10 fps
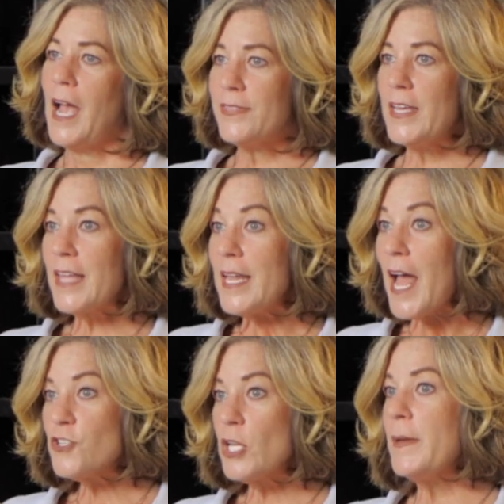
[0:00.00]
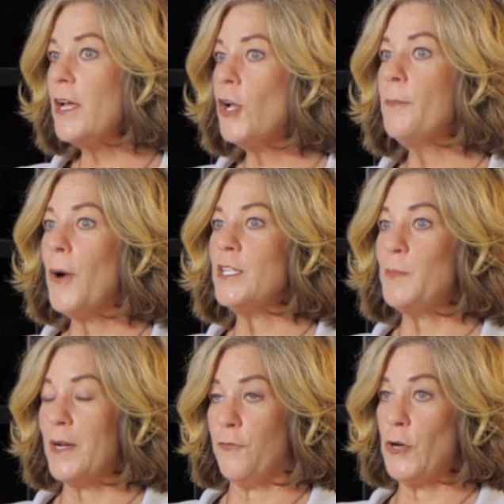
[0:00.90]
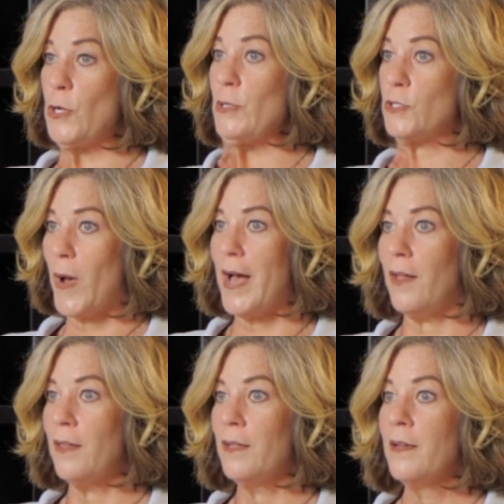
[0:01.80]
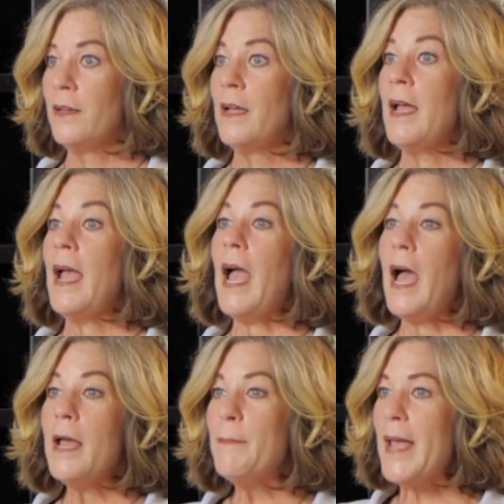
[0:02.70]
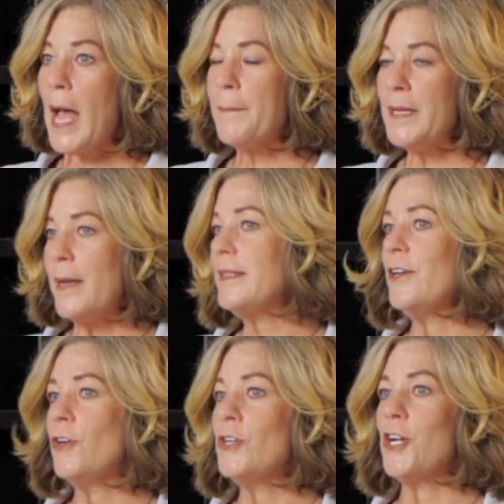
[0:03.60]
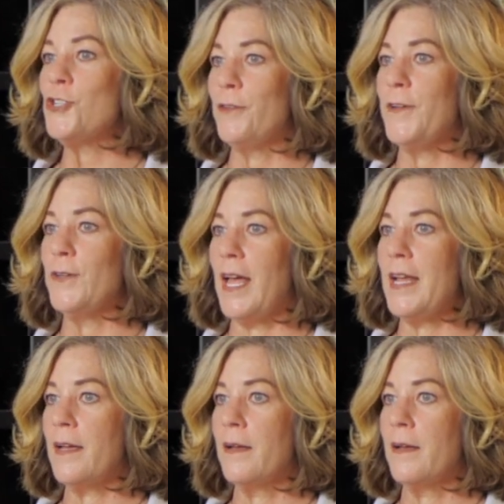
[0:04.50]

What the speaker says: I think they'd actually be a good prospect for you as well. I'd be happy to make that introduction if you'd like."